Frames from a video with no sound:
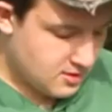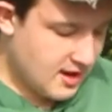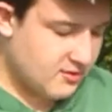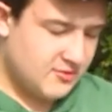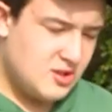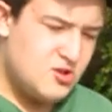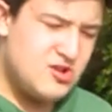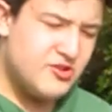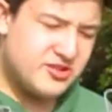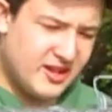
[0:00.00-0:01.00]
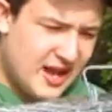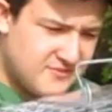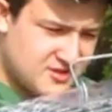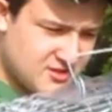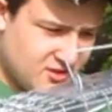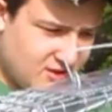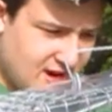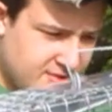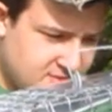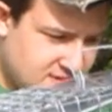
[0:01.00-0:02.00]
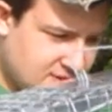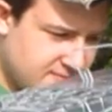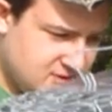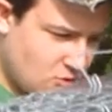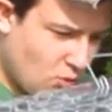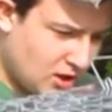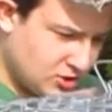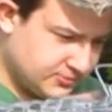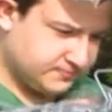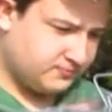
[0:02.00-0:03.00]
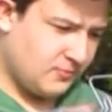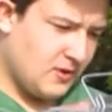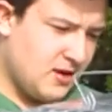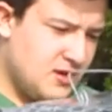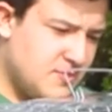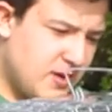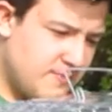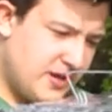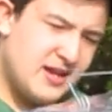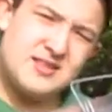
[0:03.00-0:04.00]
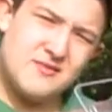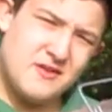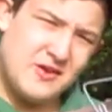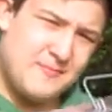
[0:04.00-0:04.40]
Now, you usually have this on the ground, sometimes in the water. You put bait in the very